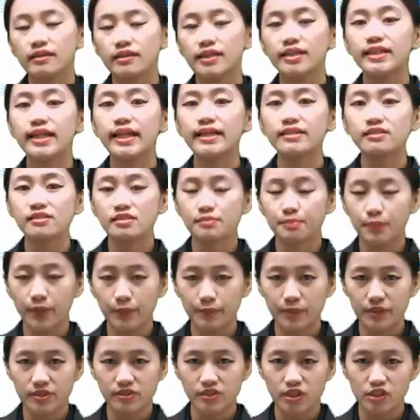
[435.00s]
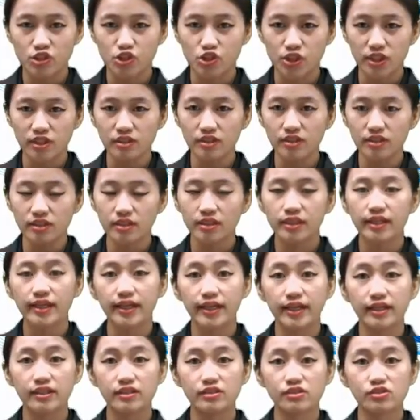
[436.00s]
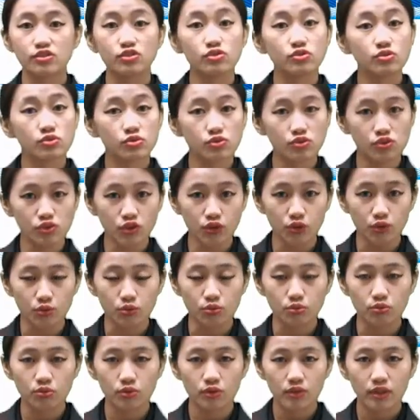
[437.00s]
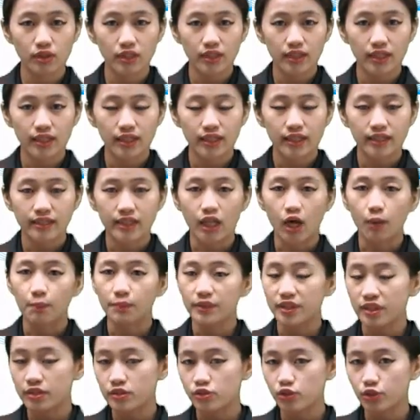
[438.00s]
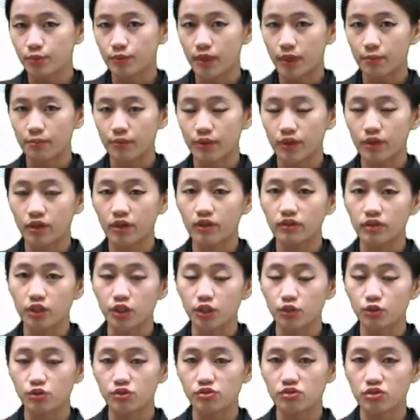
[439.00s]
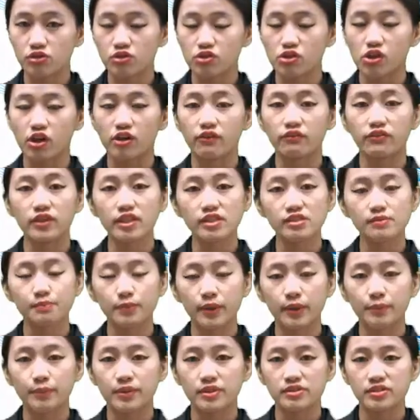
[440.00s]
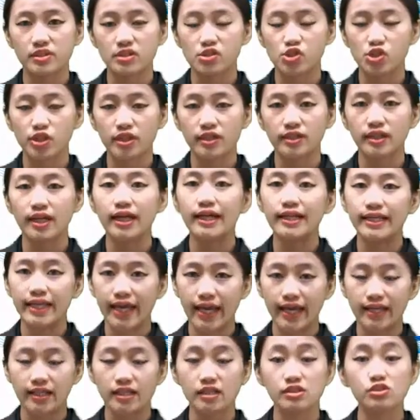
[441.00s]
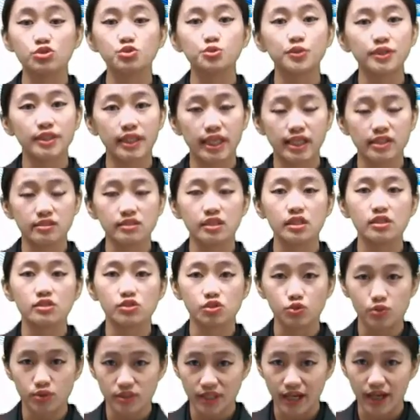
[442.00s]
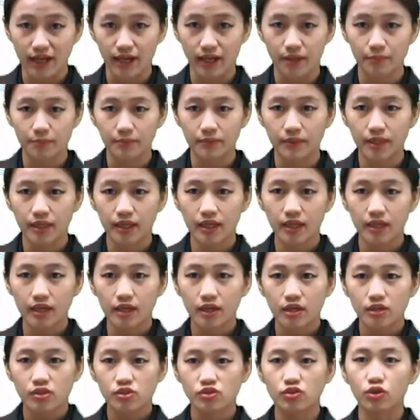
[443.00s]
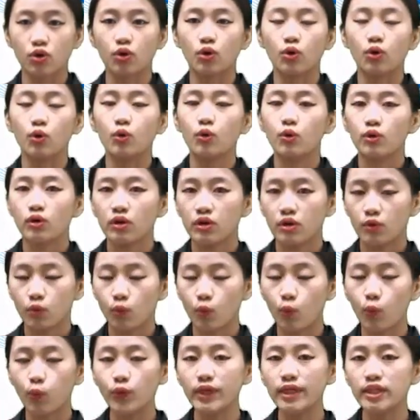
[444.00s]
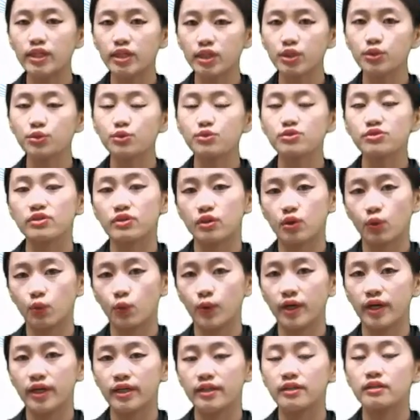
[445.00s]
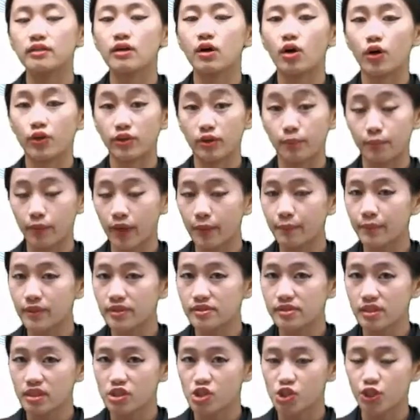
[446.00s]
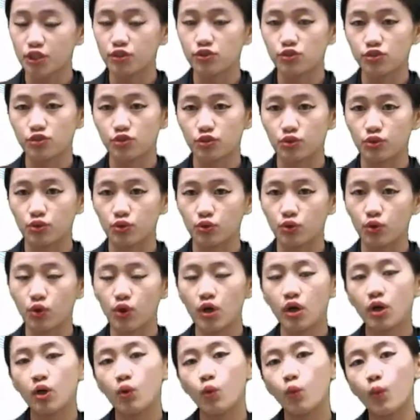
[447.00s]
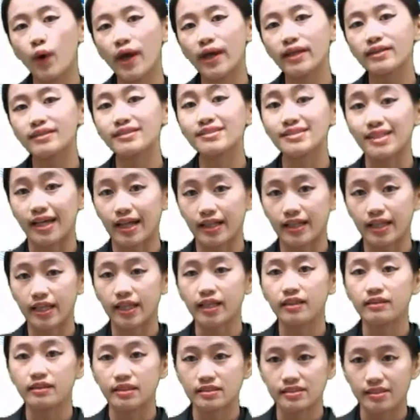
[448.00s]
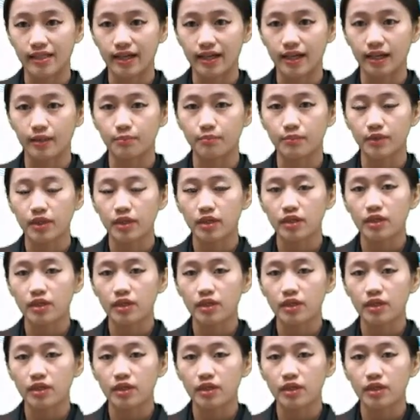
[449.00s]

The next preposition is to. Now please remember the usage of this preposition again is relating to time. So we use the word or the preposition to when telling the time.